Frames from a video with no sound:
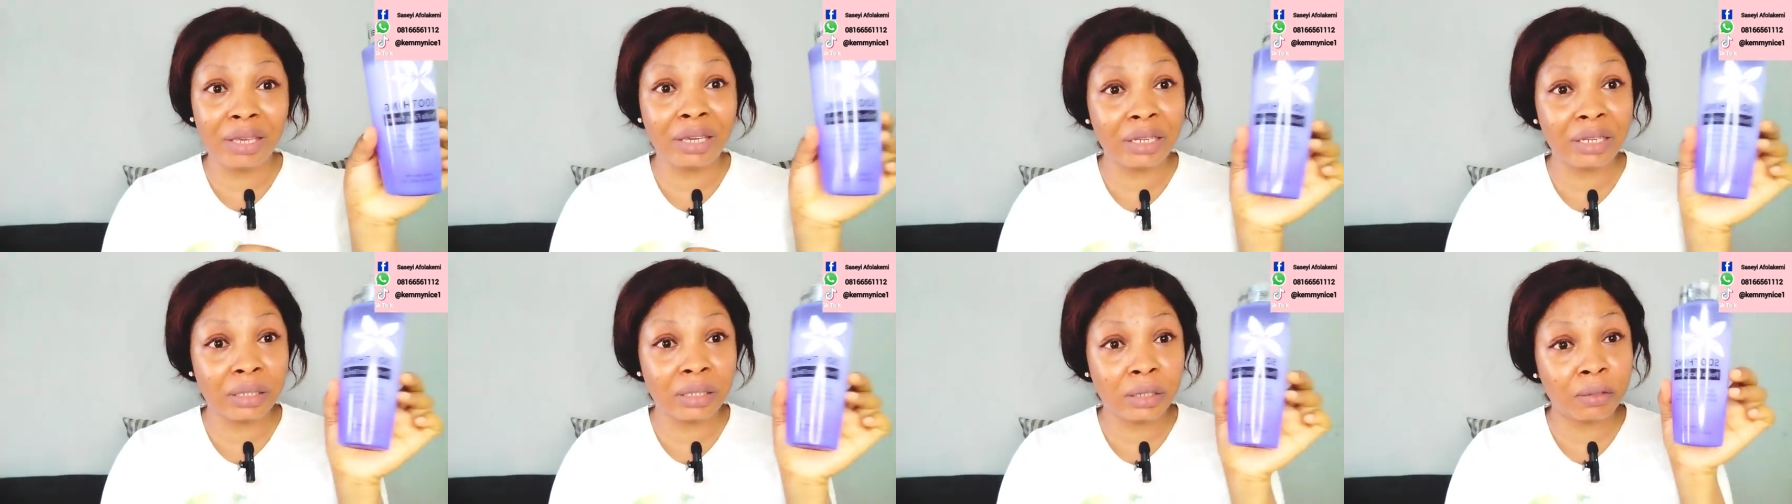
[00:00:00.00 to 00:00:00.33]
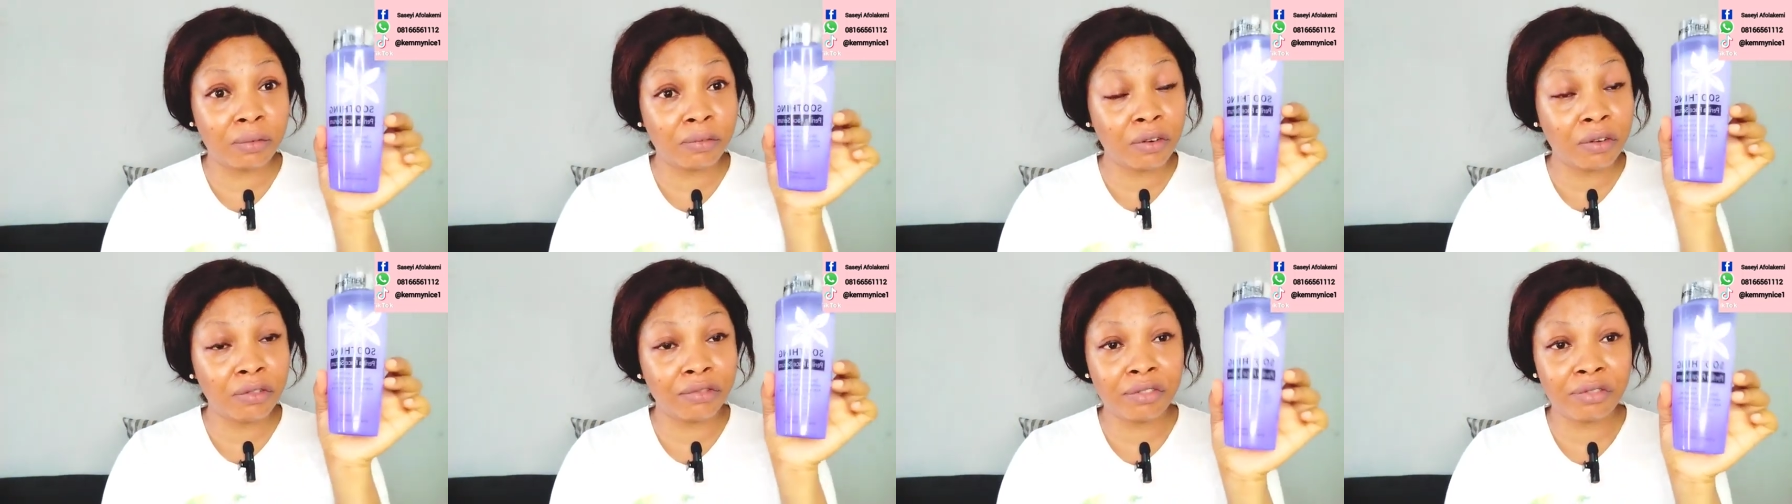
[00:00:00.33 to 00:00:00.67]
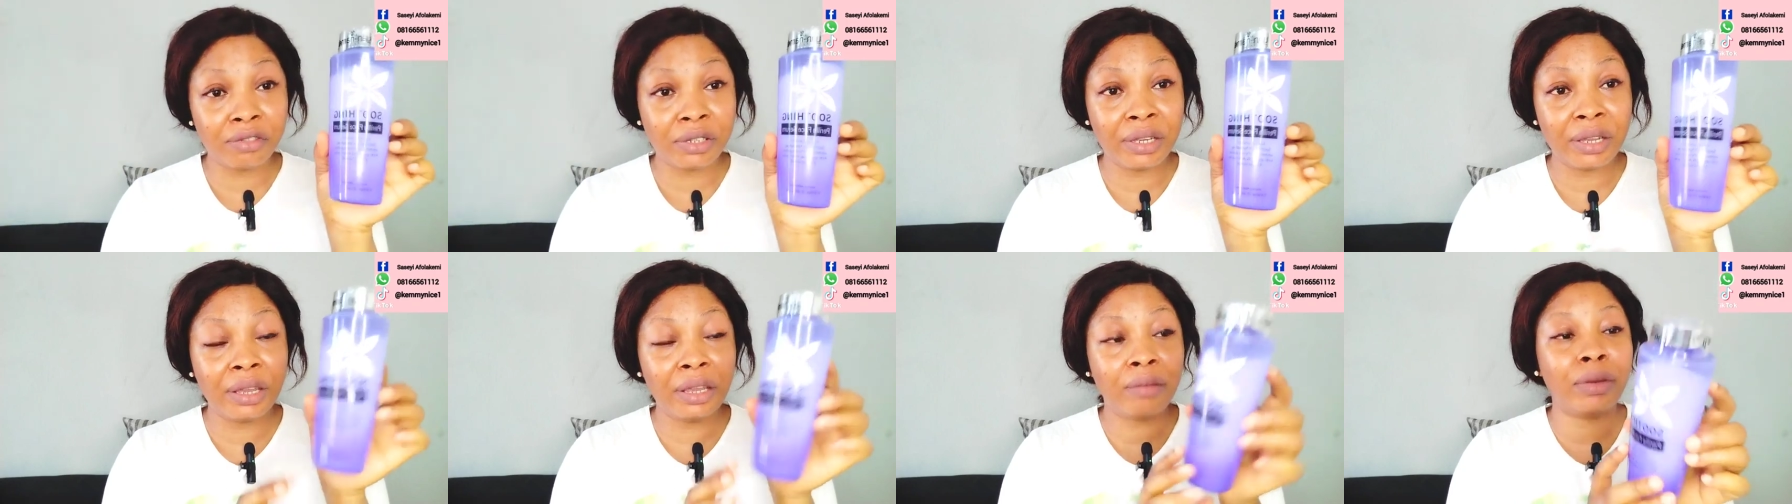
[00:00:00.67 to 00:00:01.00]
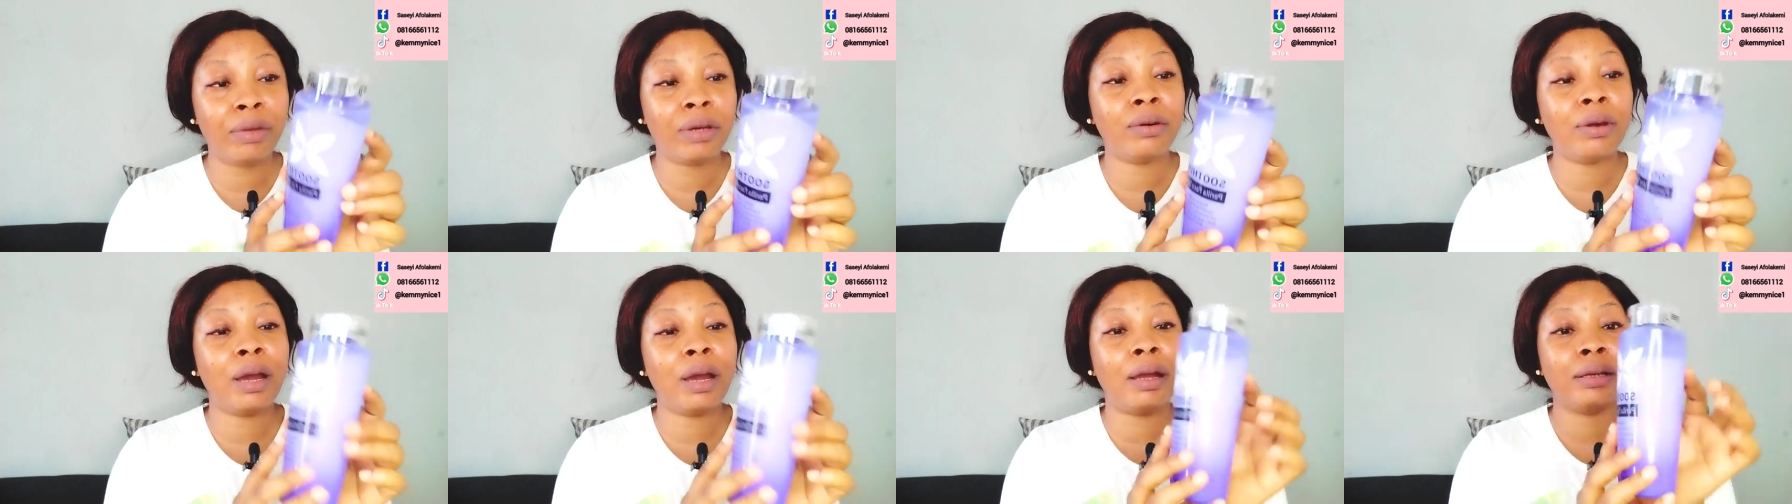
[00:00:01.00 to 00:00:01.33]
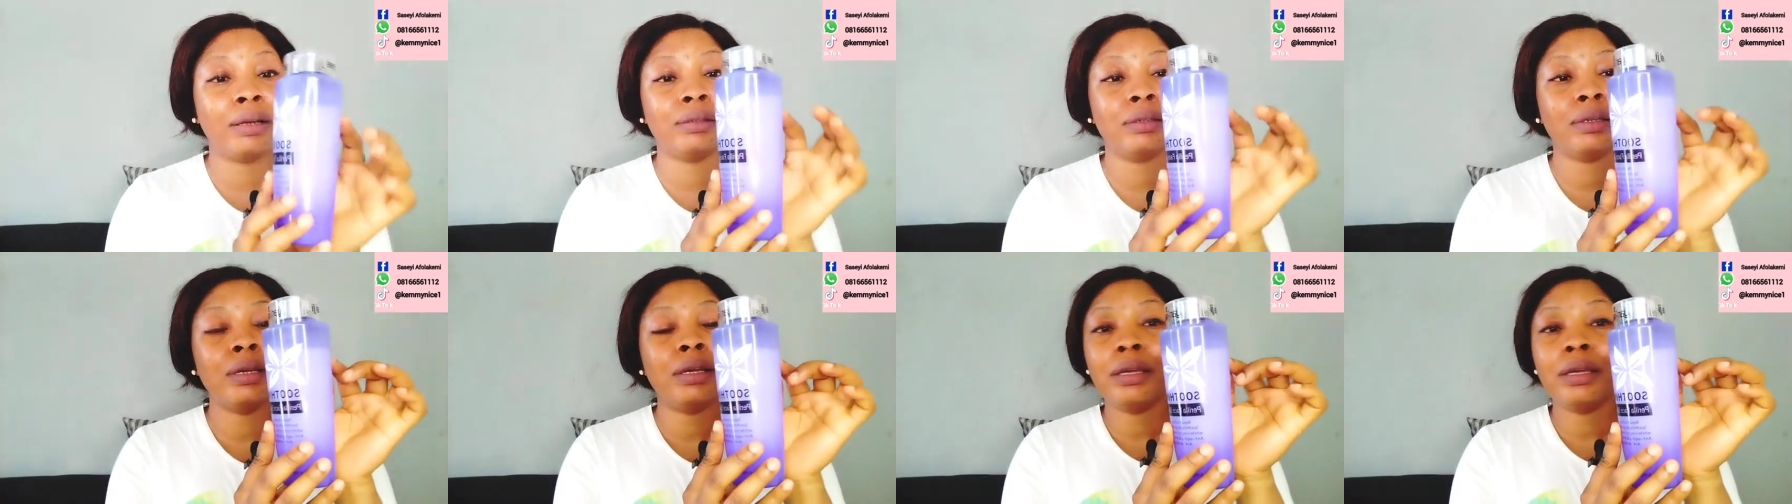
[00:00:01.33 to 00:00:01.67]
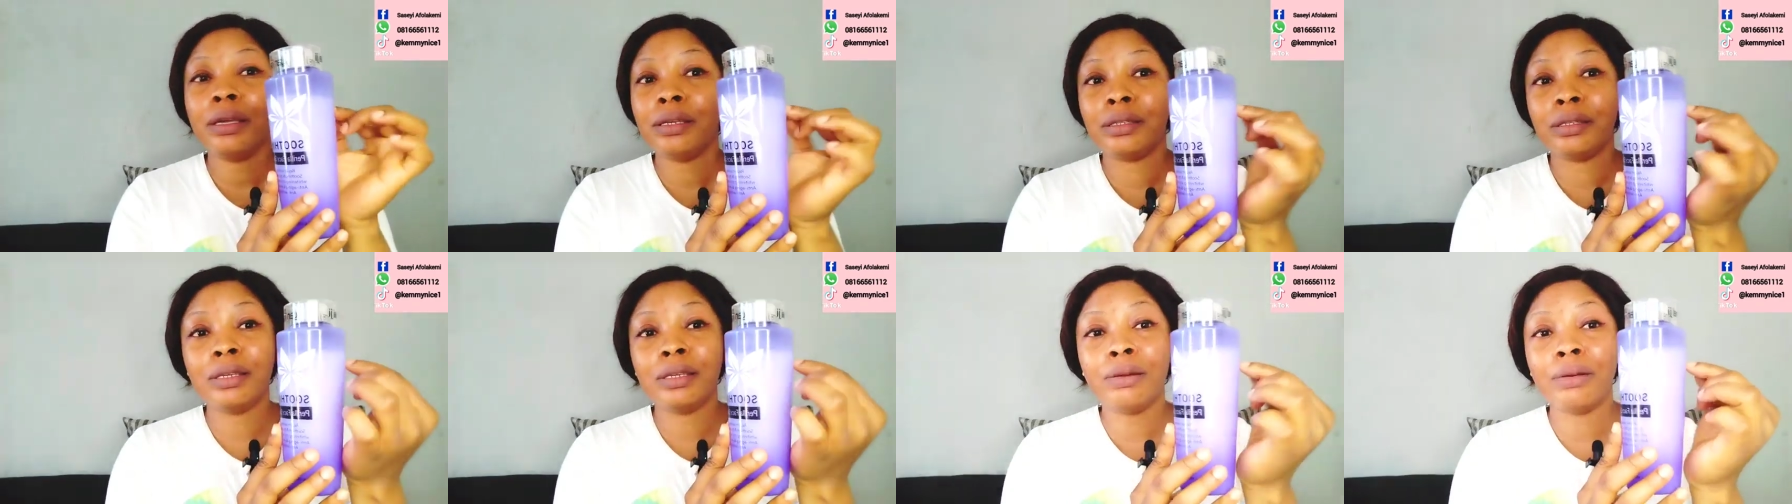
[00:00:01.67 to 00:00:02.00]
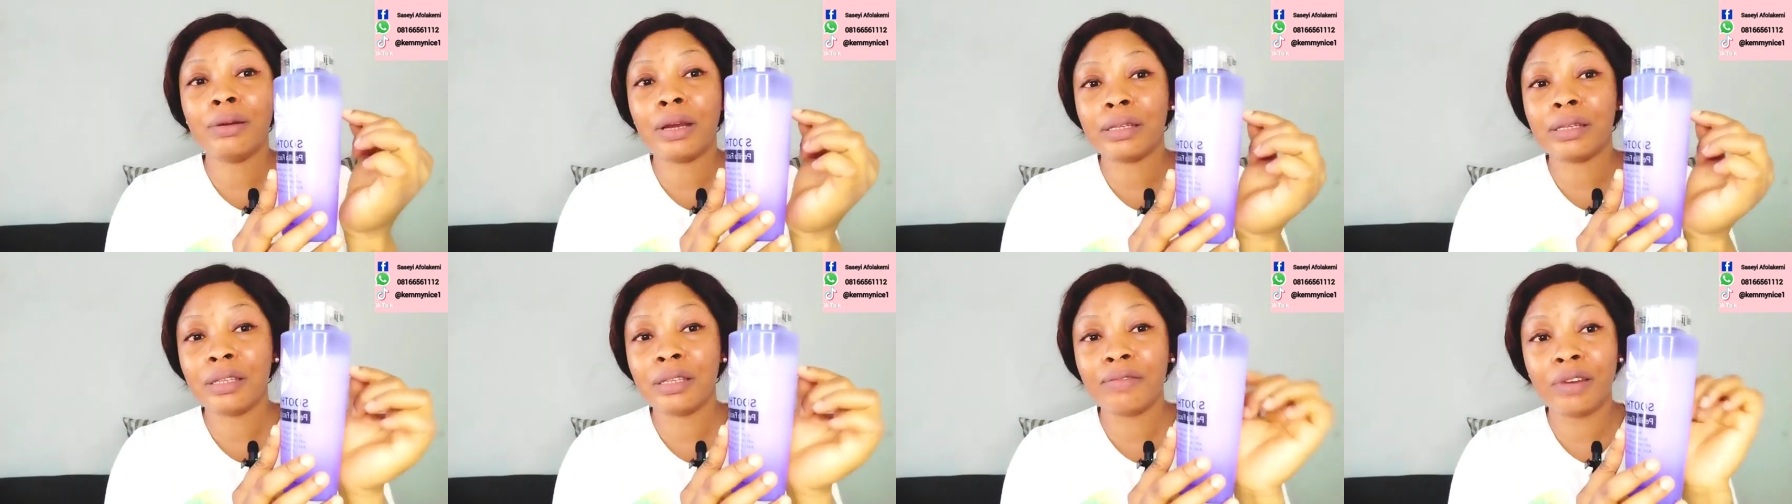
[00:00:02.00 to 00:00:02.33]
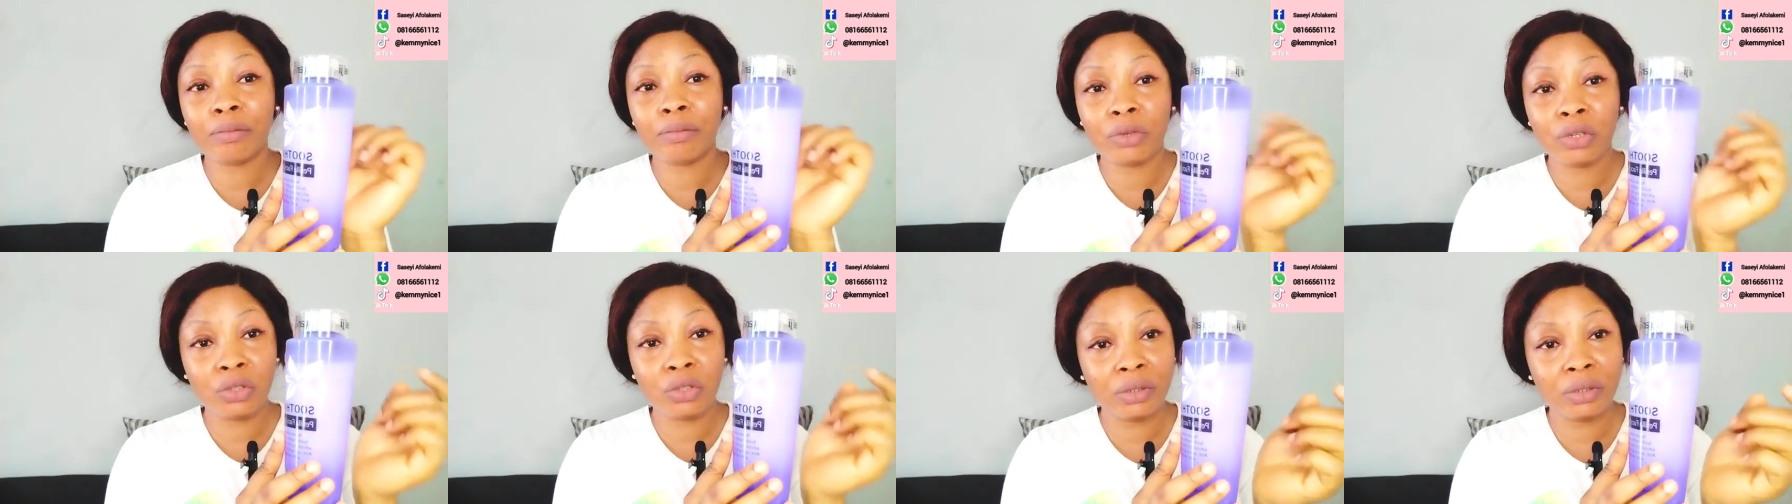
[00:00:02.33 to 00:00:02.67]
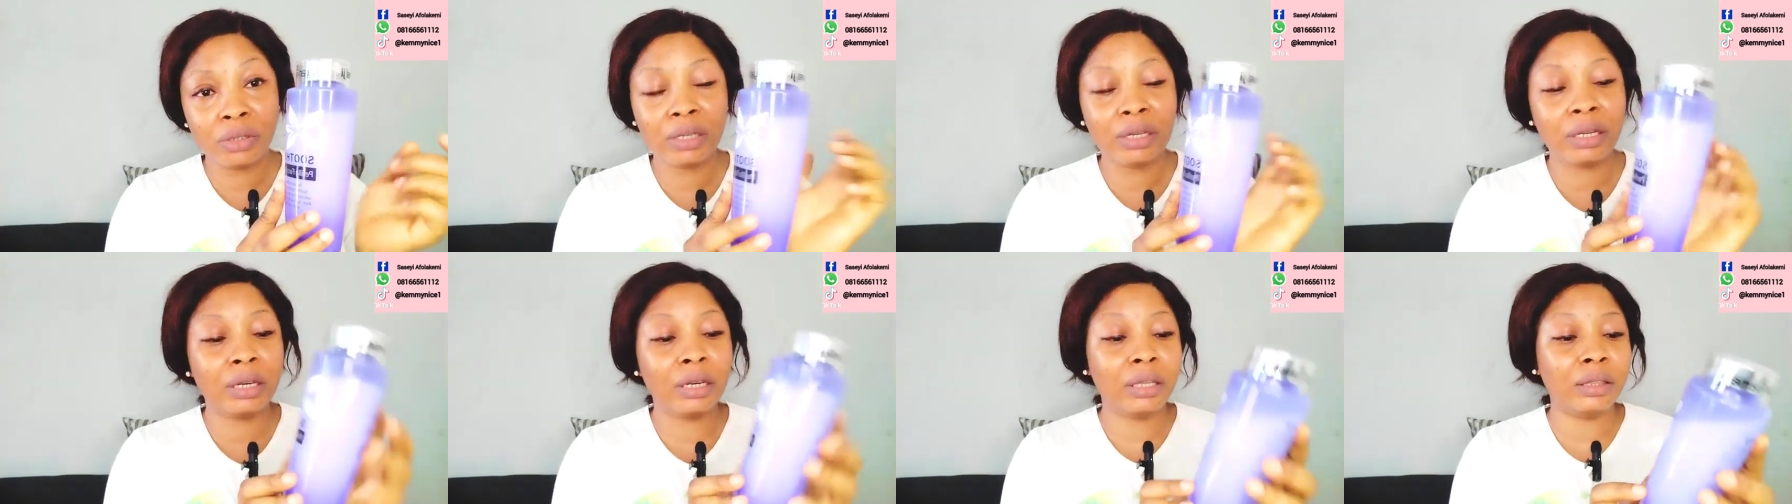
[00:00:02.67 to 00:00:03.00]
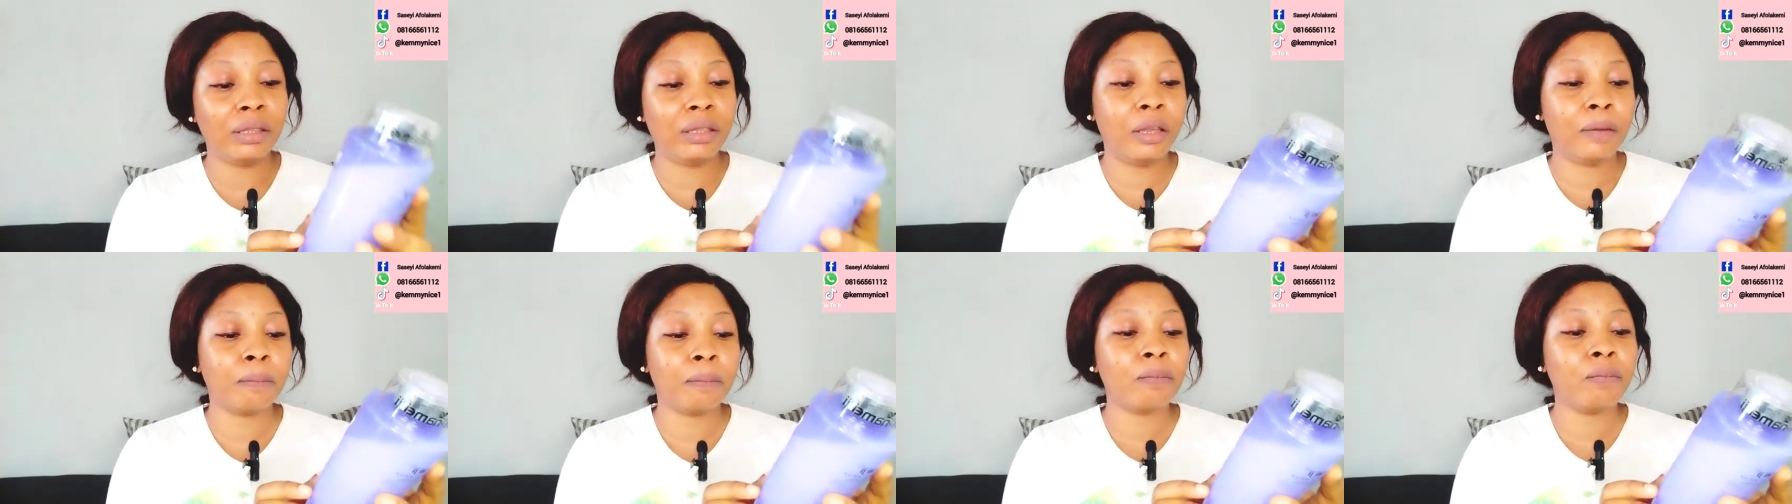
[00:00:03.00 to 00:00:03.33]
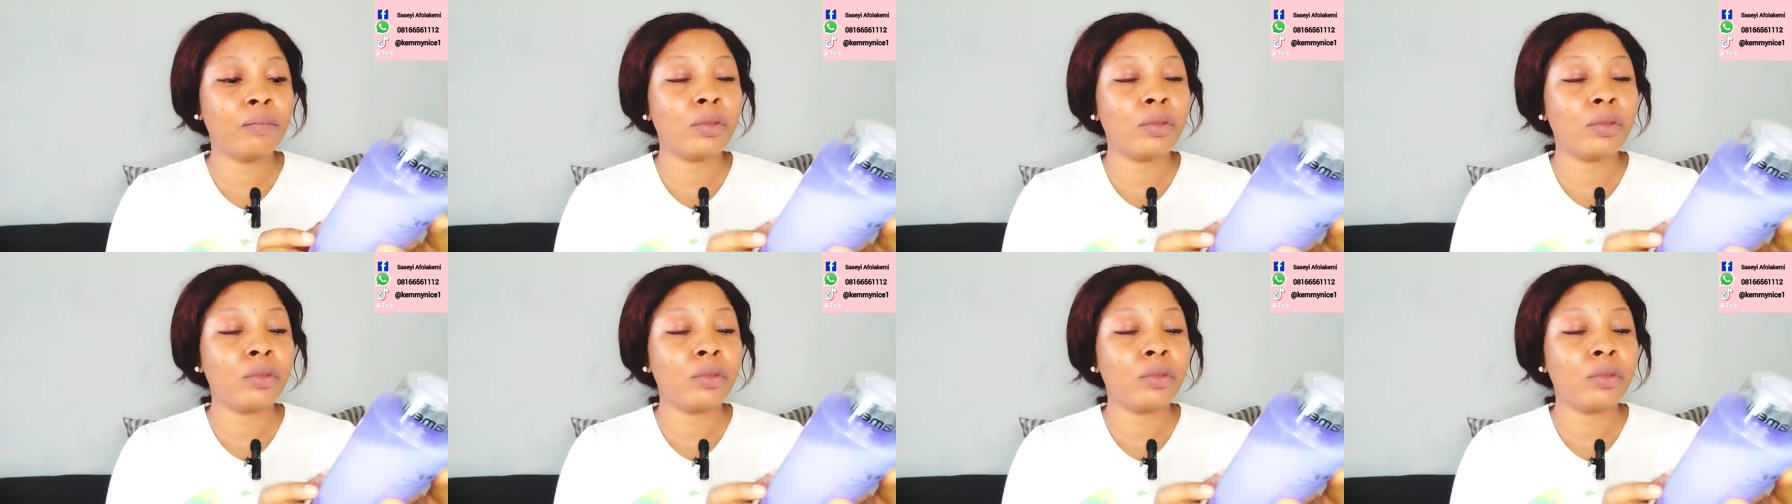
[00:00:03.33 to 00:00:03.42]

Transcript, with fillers: It is 450 ml and it still looks as if I'm not using anything.